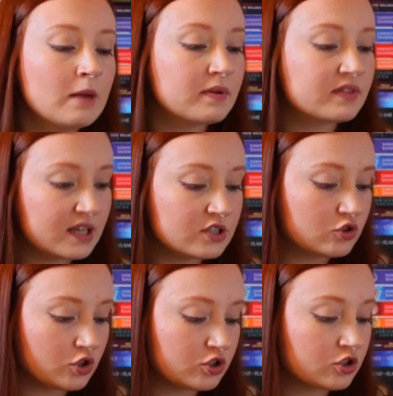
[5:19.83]
But this
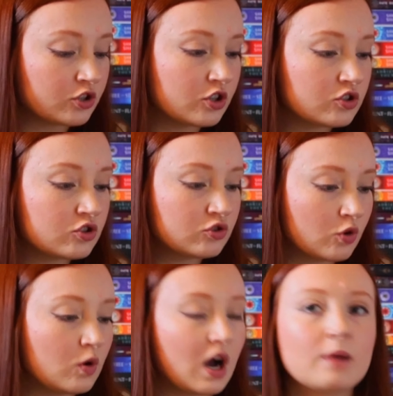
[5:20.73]
just sounded
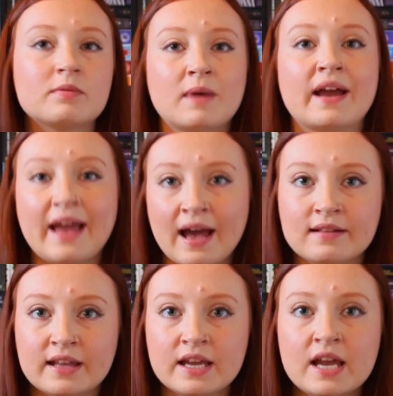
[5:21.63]
so up my
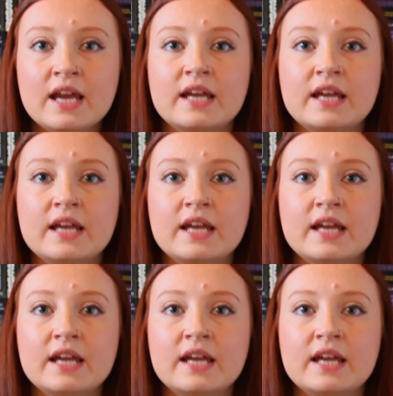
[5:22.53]
alley.